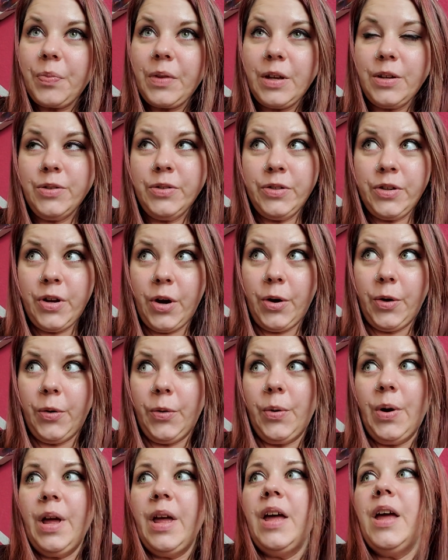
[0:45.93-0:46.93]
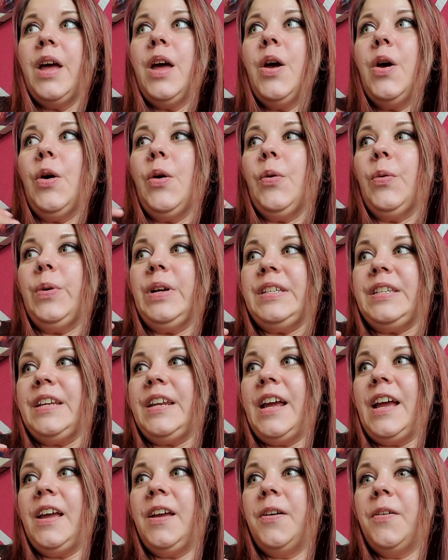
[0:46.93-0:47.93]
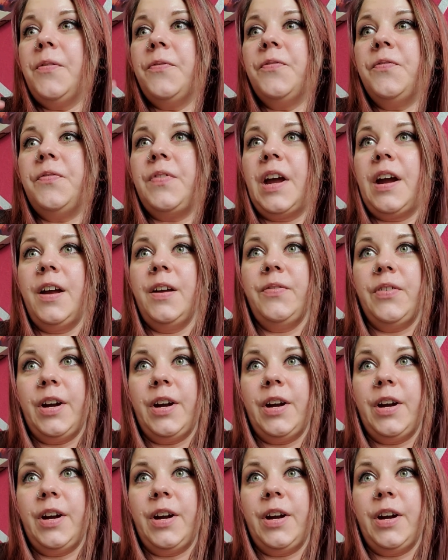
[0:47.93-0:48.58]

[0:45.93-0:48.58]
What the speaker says: So we did a very,